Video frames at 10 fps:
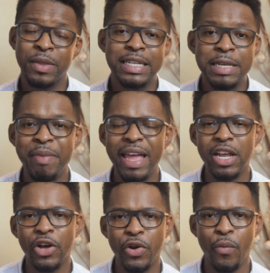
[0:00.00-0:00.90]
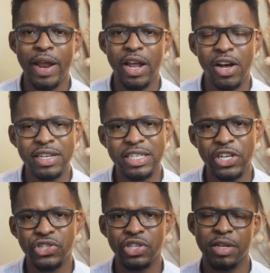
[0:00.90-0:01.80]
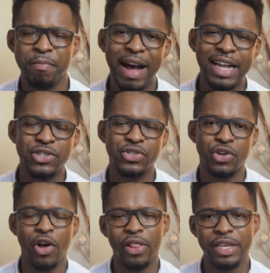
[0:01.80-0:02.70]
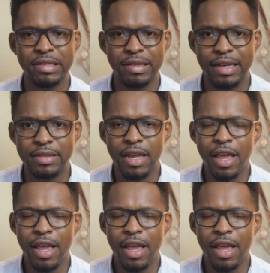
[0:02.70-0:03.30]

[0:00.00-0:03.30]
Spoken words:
depending on the weather condition and patterns and all these things.